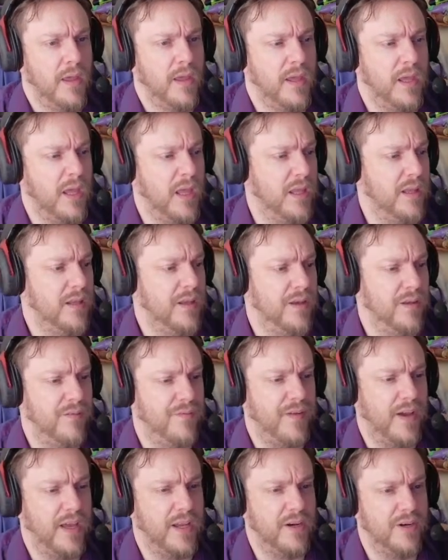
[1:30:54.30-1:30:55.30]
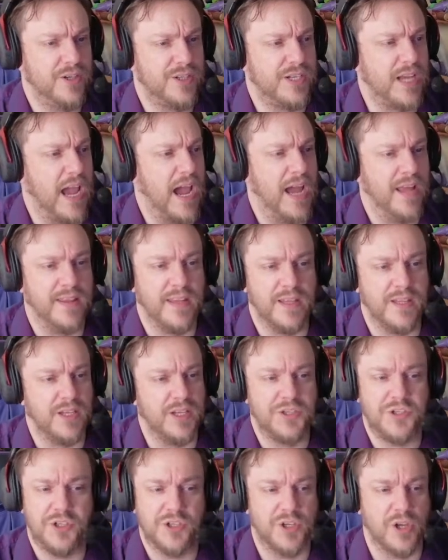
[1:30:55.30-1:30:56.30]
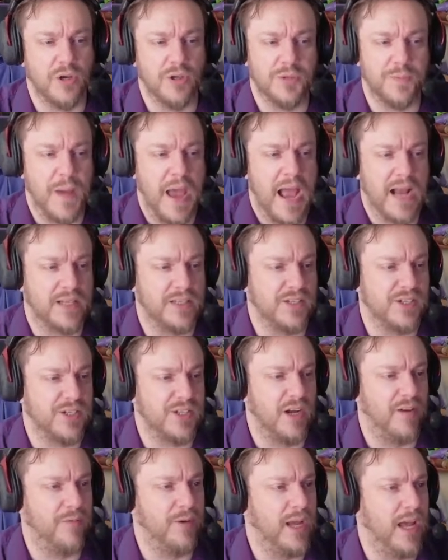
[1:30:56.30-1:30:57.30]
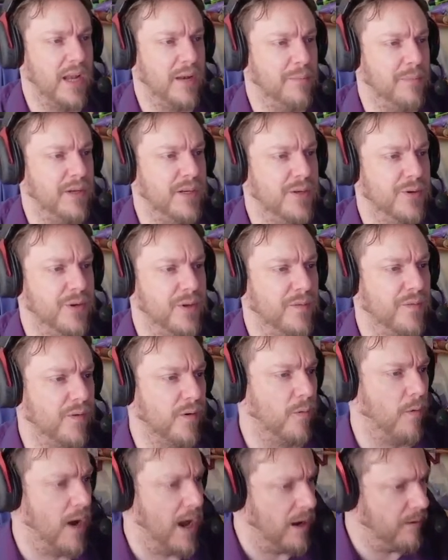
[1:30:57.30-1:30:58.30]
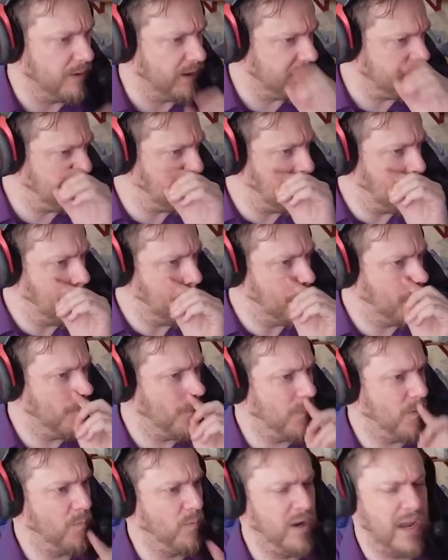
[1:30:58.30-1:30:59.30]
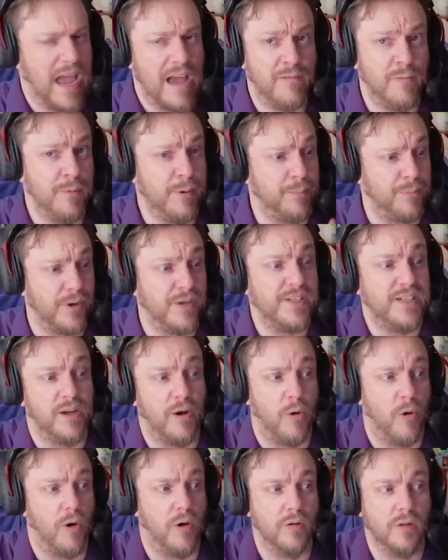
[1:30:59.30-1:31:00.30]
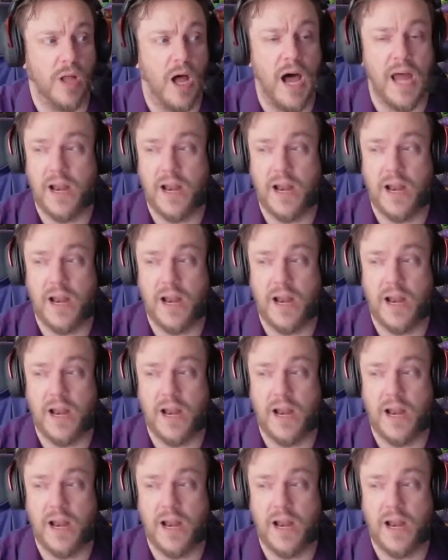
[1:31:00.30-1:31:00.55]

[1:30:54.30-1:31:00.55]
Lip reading: In the Invaders, yeah, and then this just goes back to stuff we hadn't been doing for a while. We haven't been printing a whole lot